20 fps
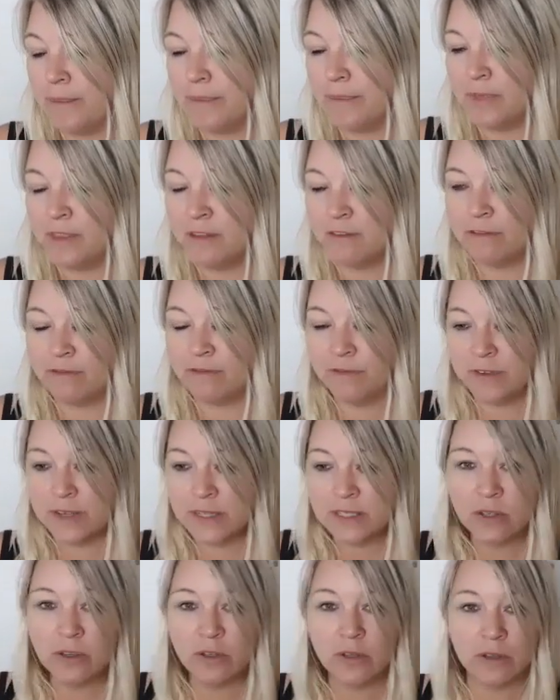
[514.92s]
The
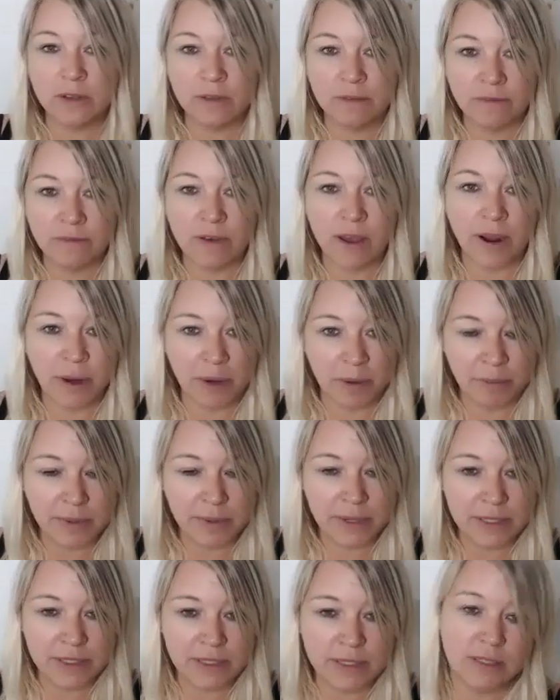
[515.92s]
physical
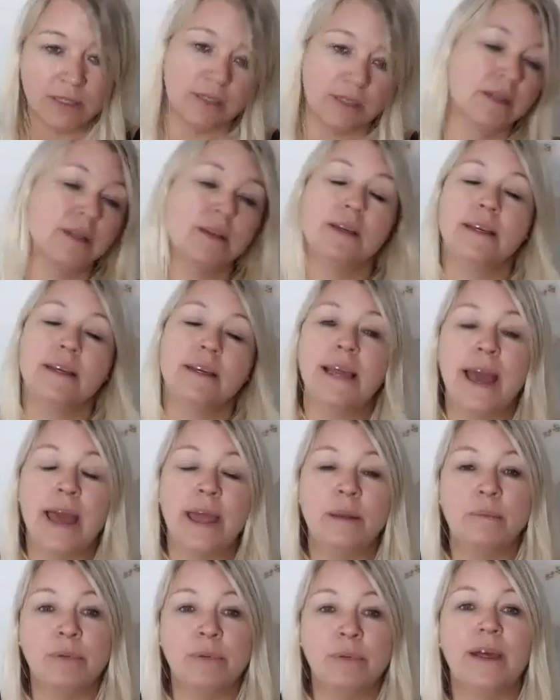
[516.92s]
environment
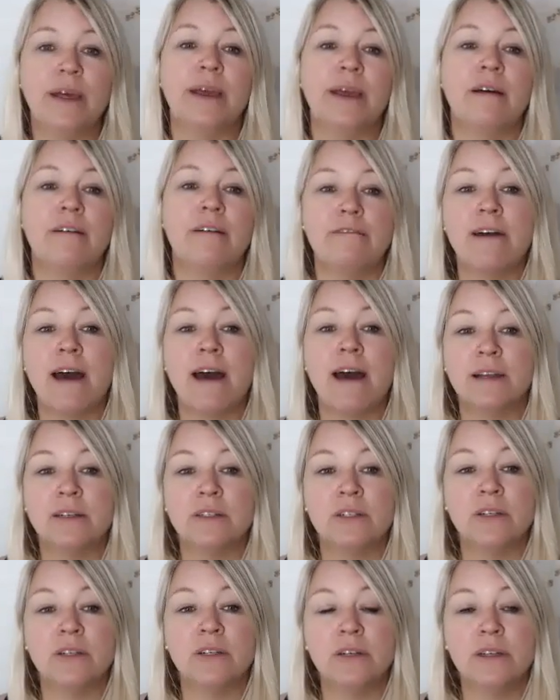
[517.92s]
can play a
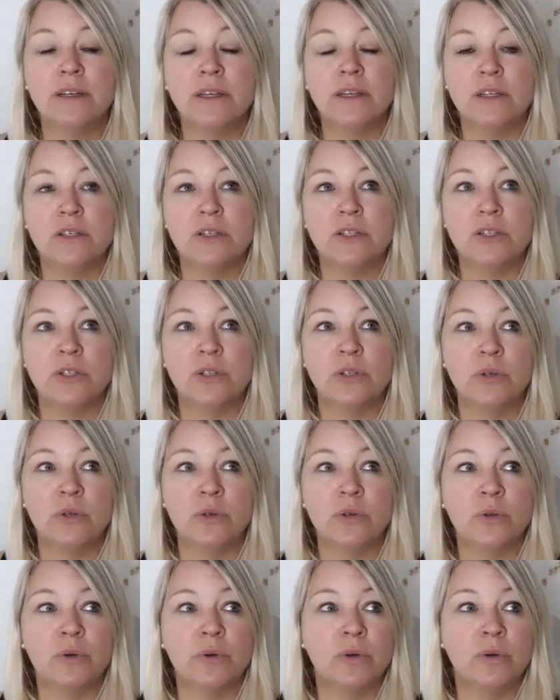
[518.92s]
factor
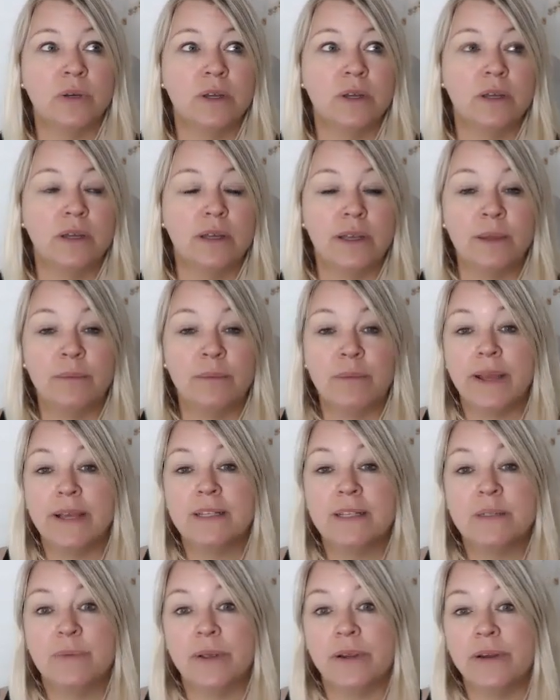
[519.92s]
into, in my
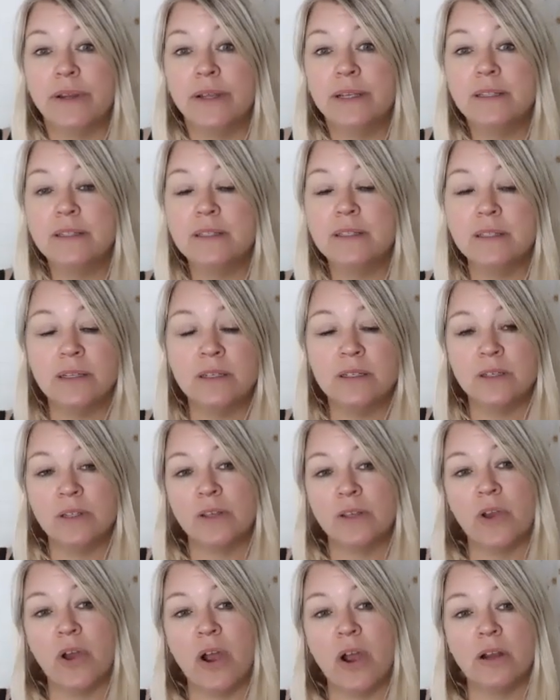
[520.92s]
experience, into
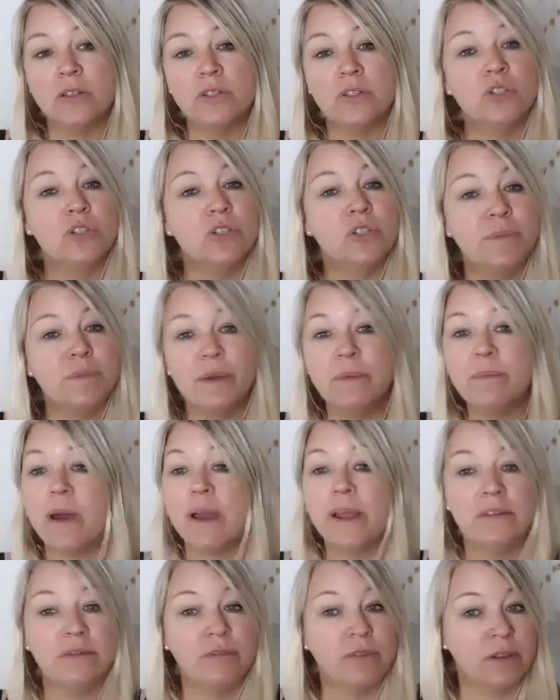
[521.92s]
the card. So just be
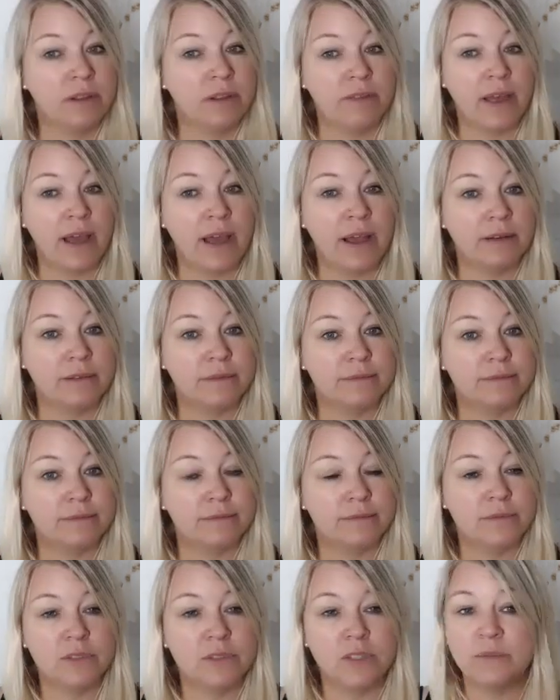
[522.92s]
mindful of that.
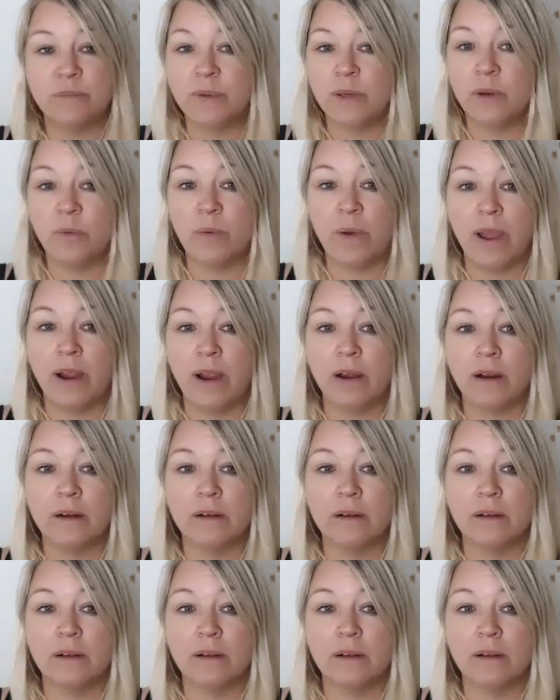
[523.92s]
Just be aware.